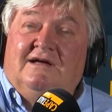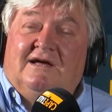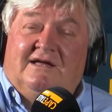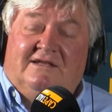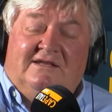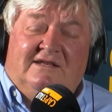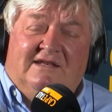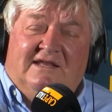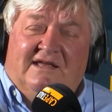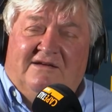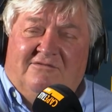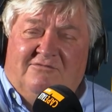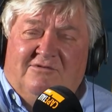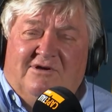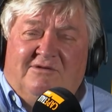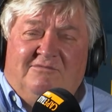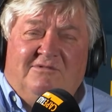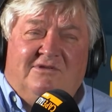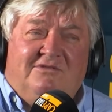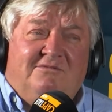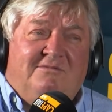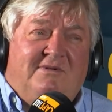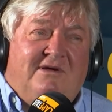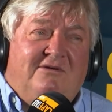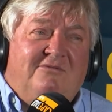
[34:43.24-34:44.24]
I didn't have one
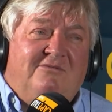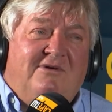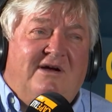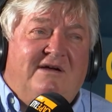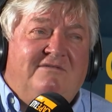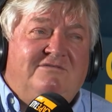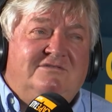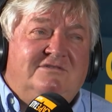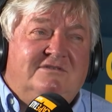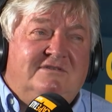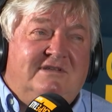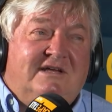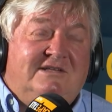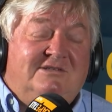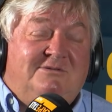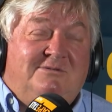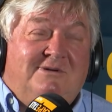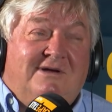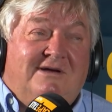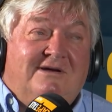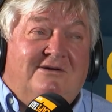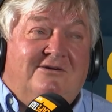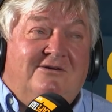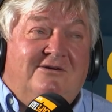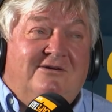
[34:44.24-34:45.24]
with my wife, so that's
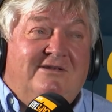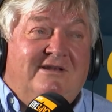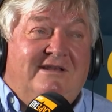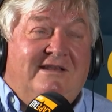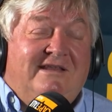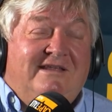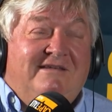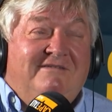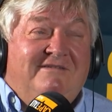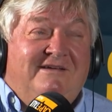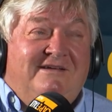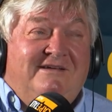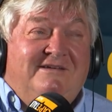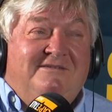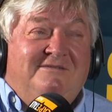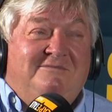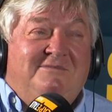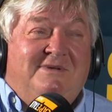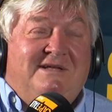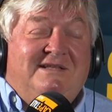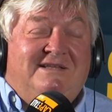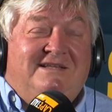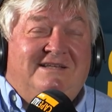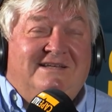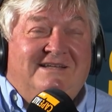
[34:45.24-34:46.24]
why I can't leave
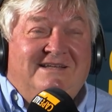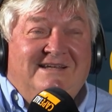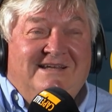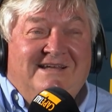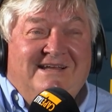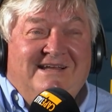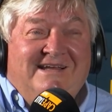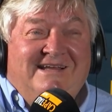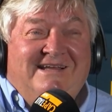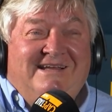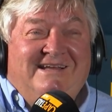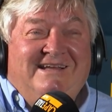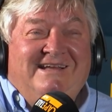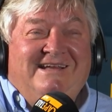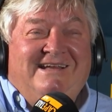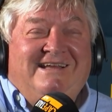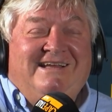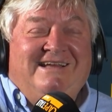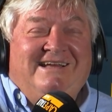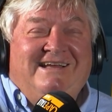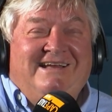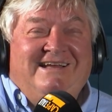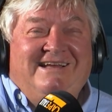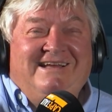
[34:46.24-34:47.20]
her.